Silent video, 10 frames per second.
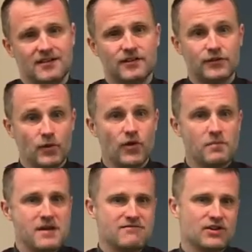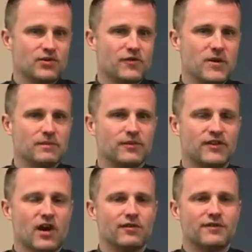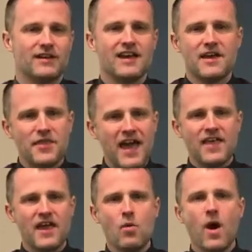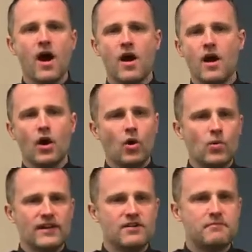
saw the miracle for himself. There they were, all in a